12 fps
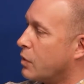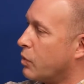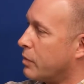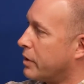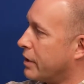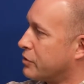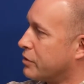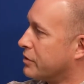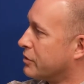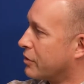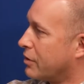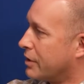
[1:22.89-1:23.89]
When
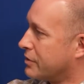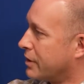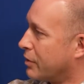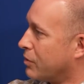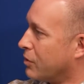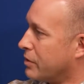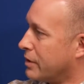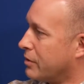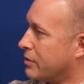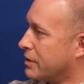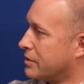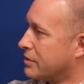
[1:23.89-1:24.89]
pedestrians are crossing a road, they
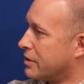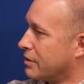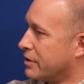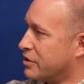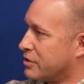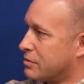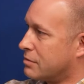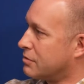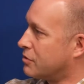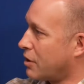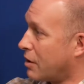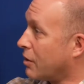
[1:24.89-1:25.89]
don't necessarily just
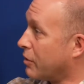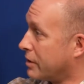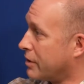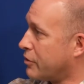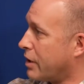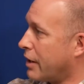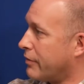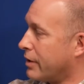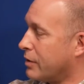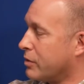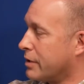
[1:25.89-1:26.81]
dart out into traffic.